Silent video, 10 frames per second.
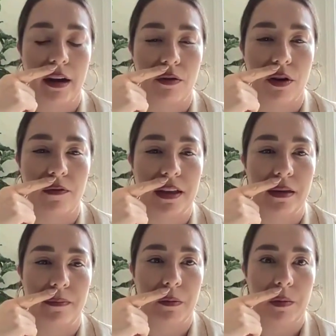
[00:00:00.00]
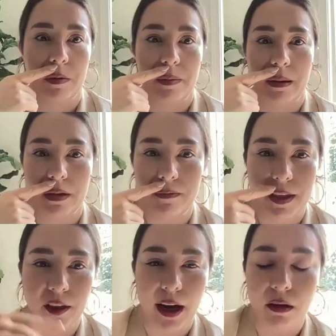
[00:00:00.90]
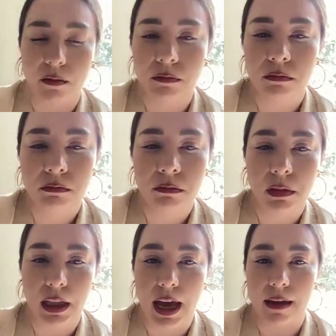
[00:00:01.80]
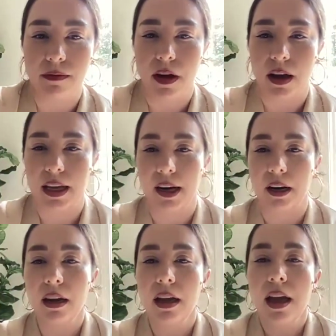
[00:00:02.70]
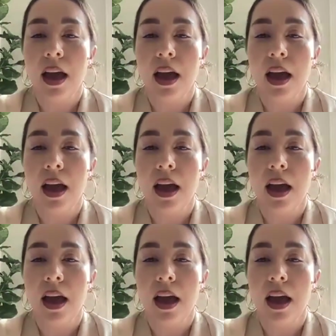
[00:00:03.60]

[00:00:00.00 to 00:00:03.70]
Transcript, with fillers: I don't know if that's something we would be able to figure out live on here.